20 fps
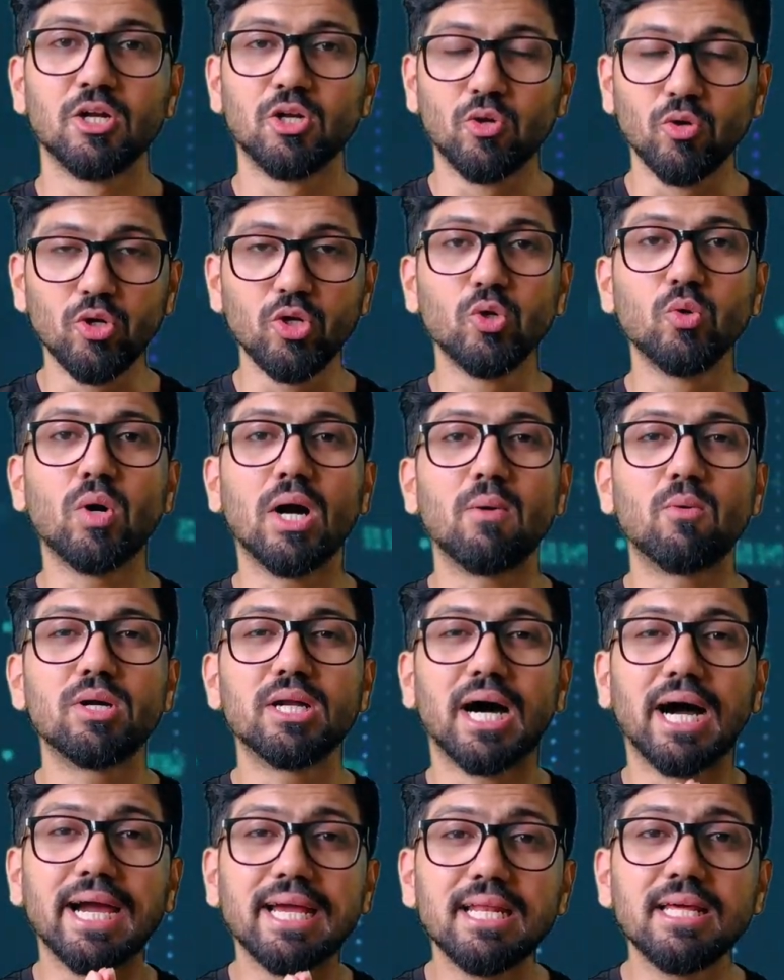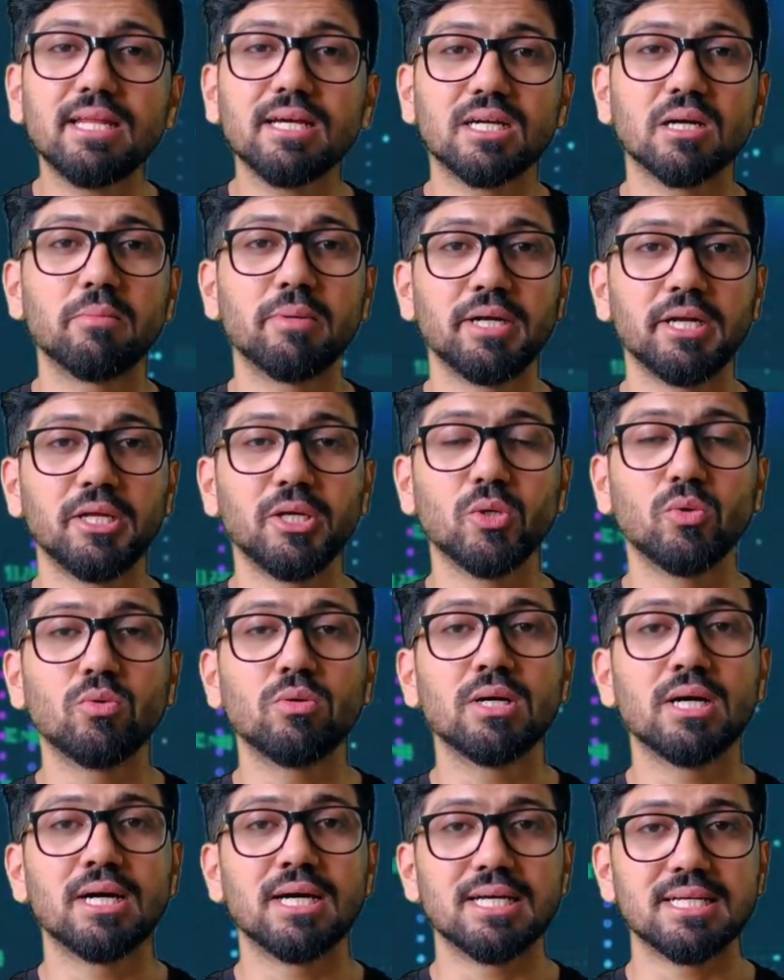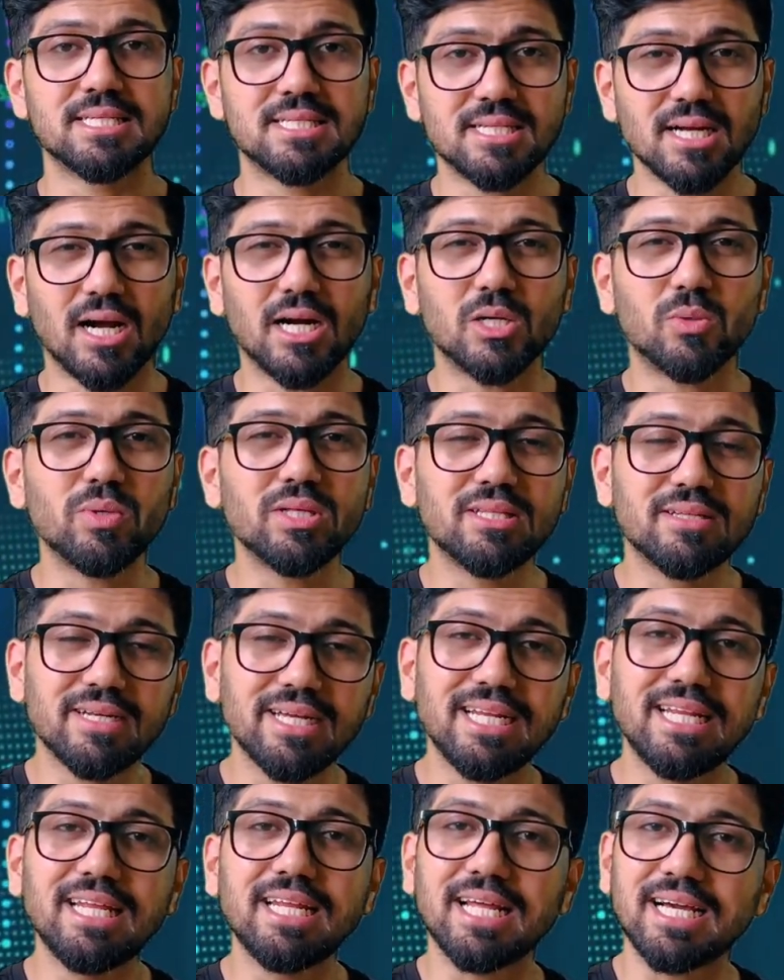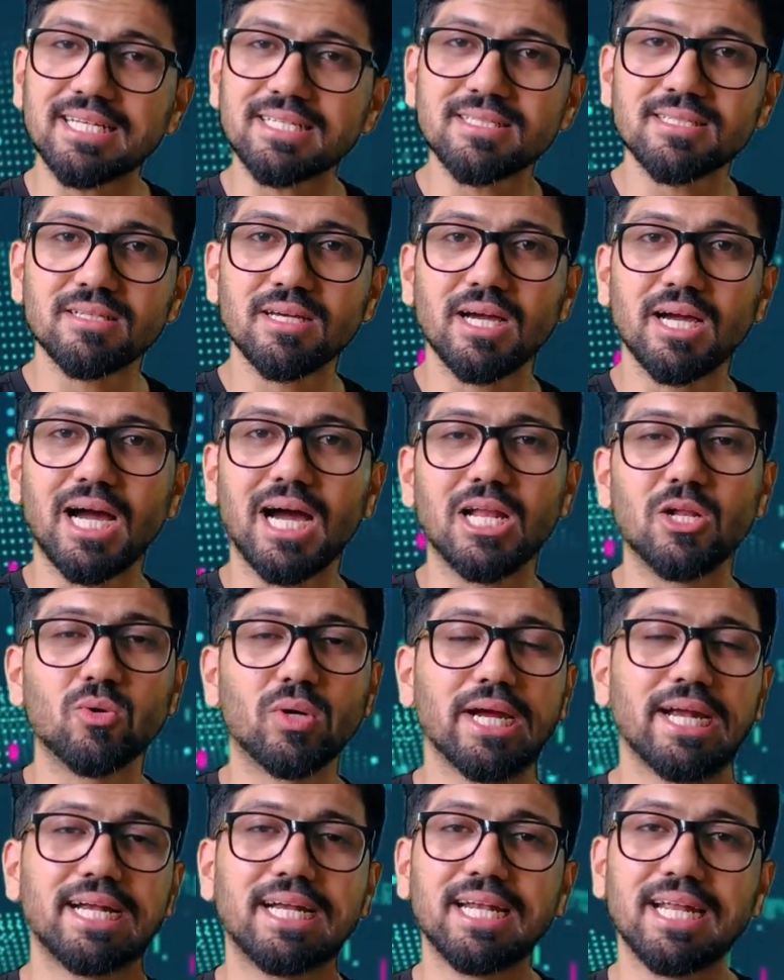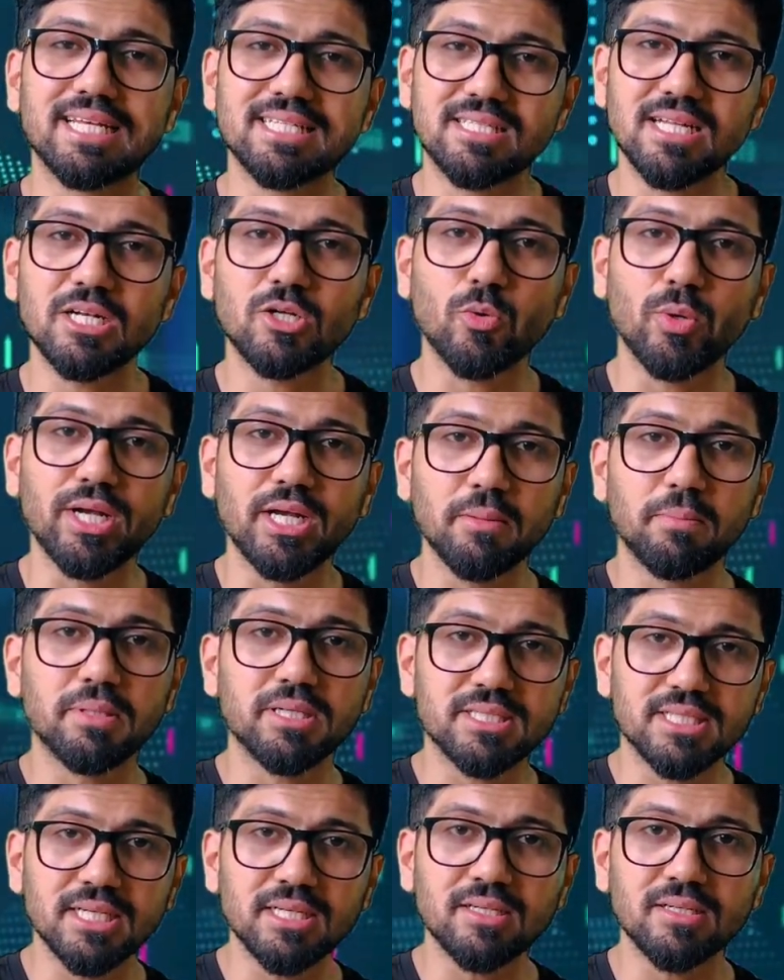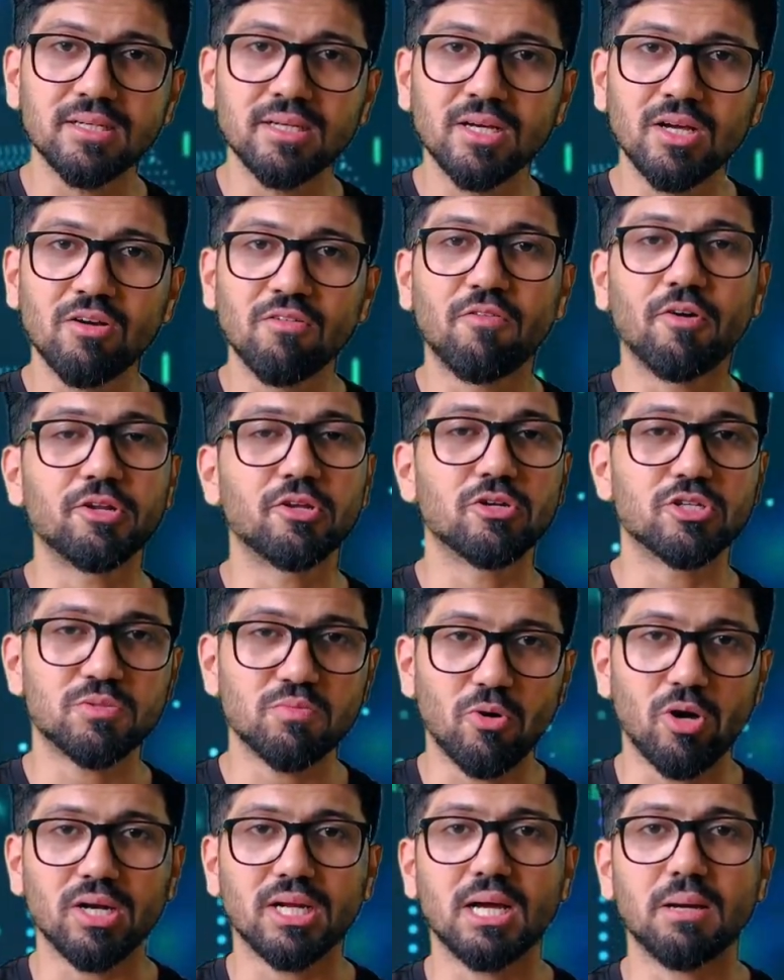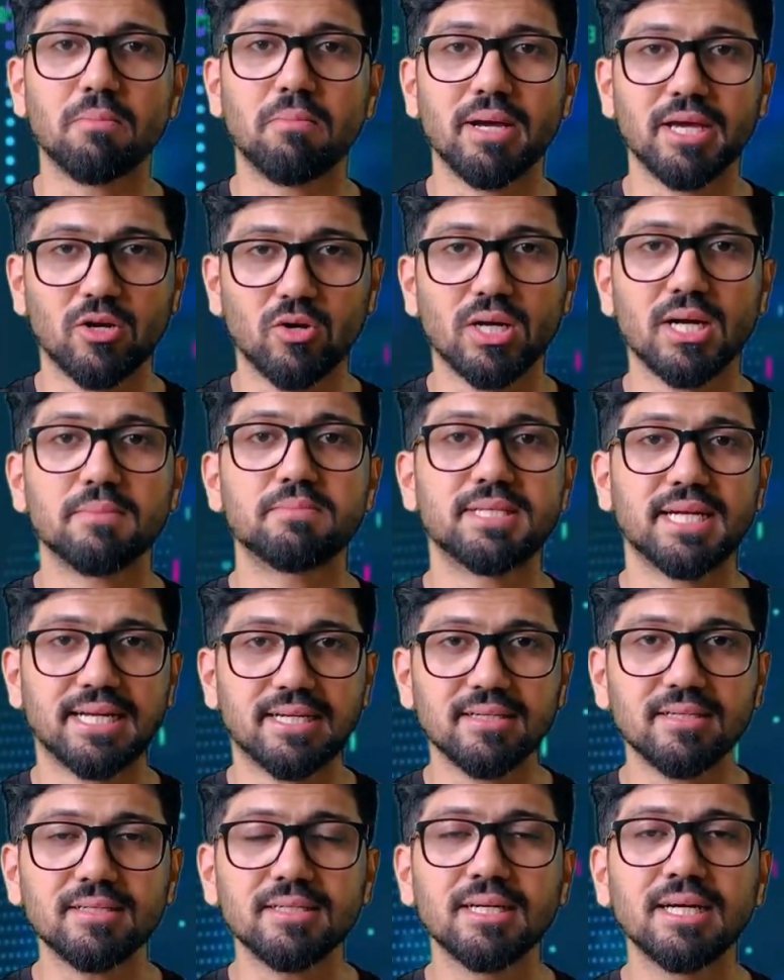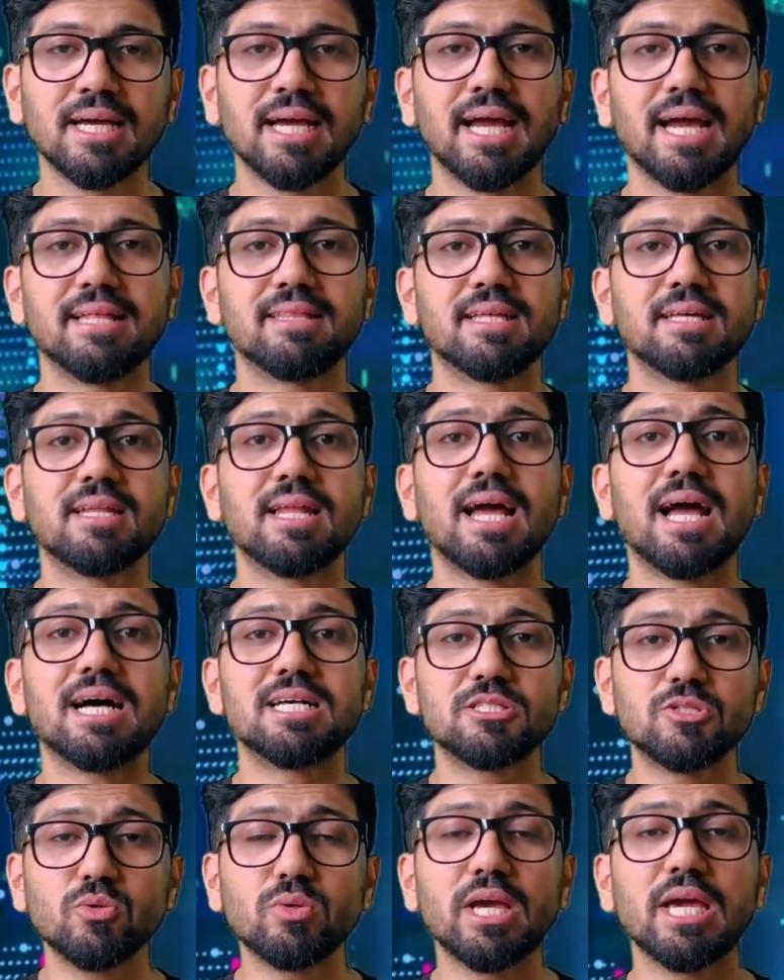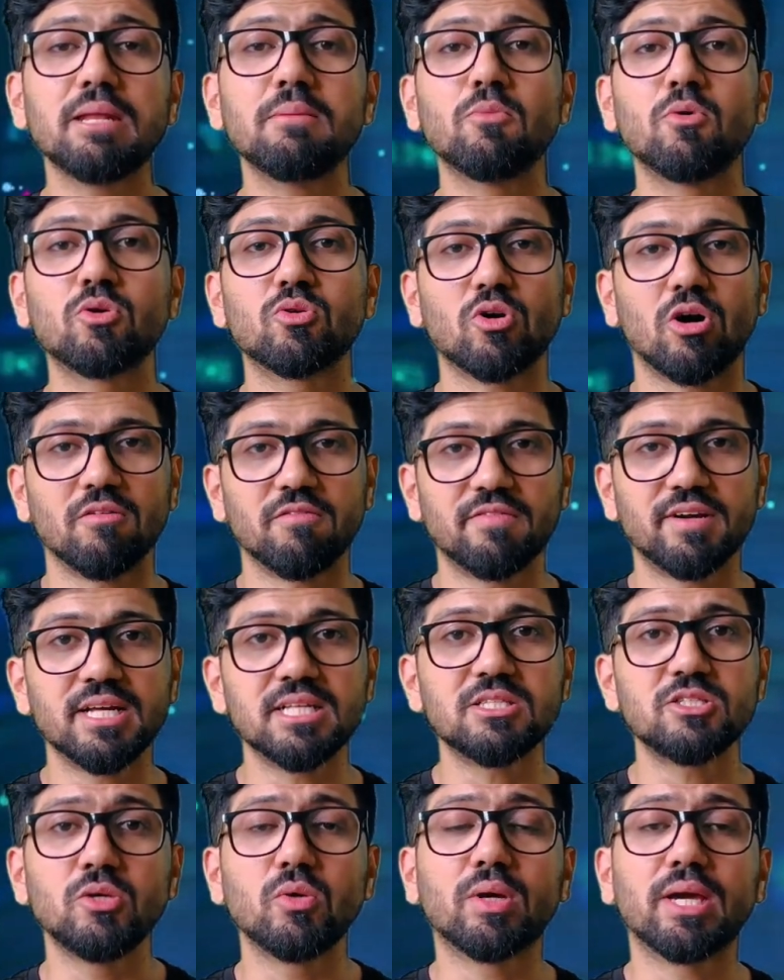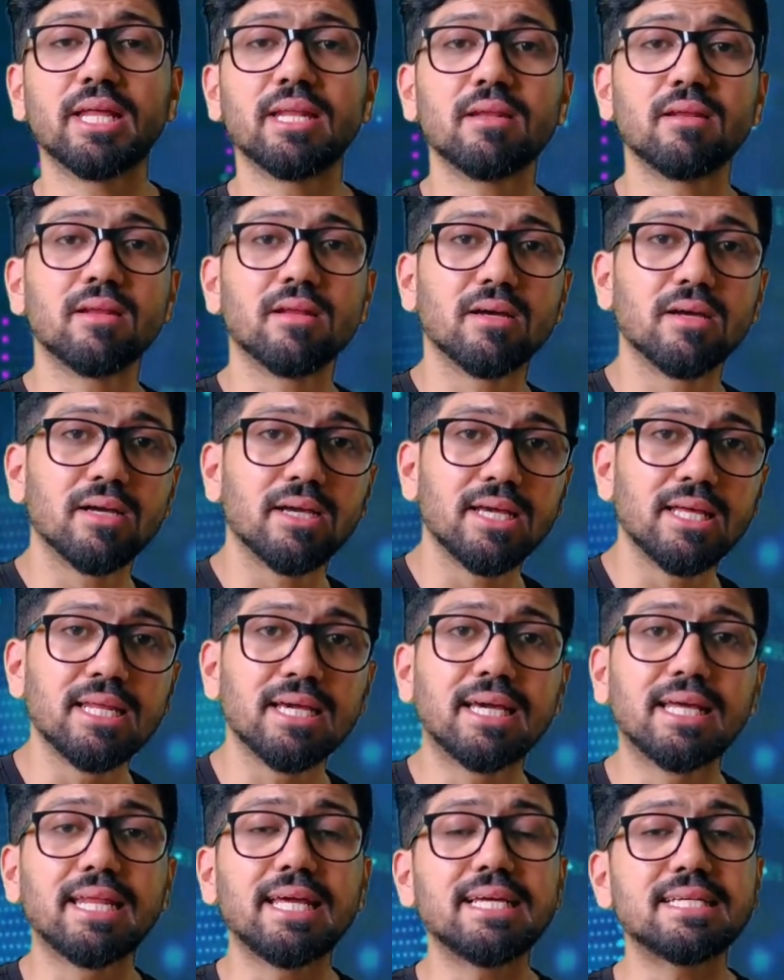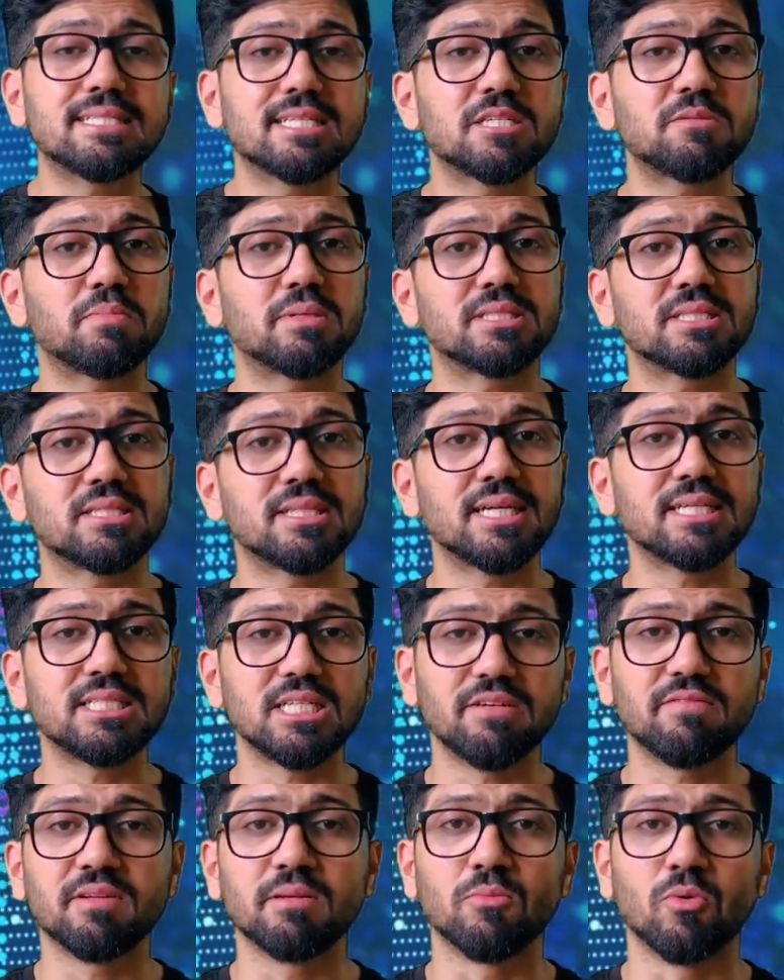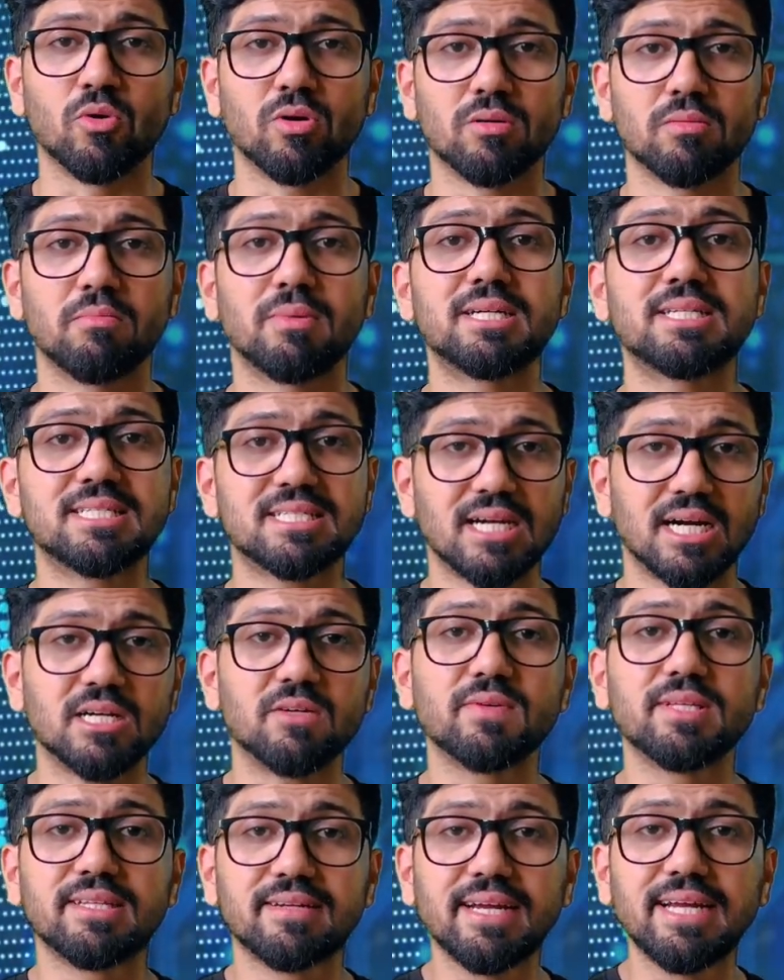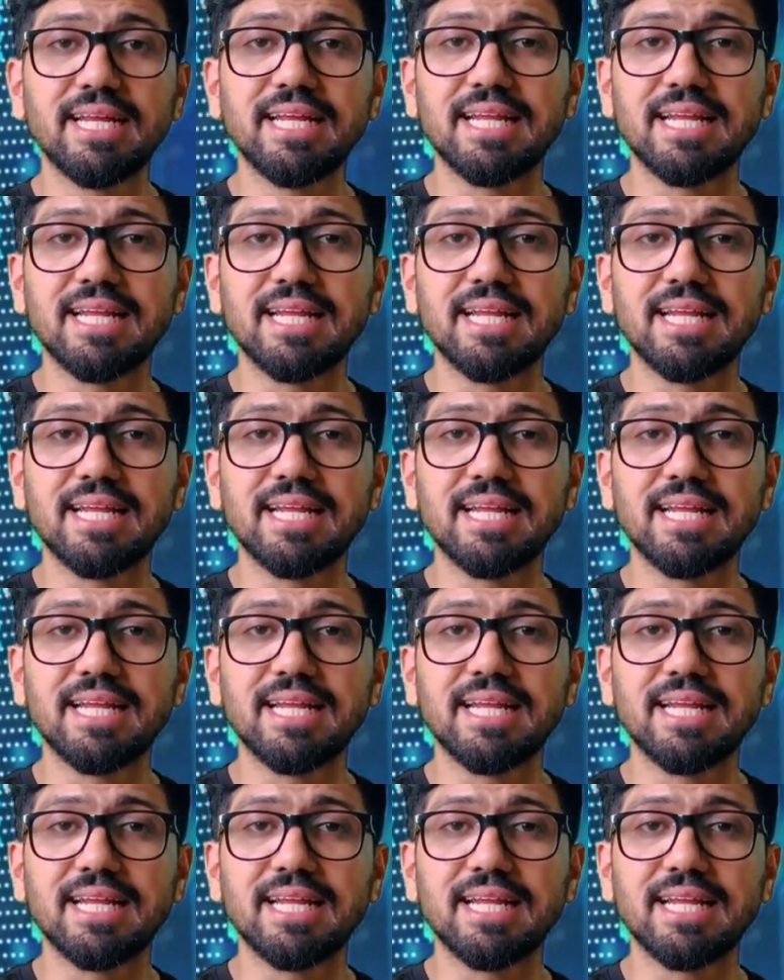To you, I would highly recommend you start with really less, allocate less than 20% for your small cap, micro cap sector, and then as you gain more confidence, you can increase this percentage even more, but start with really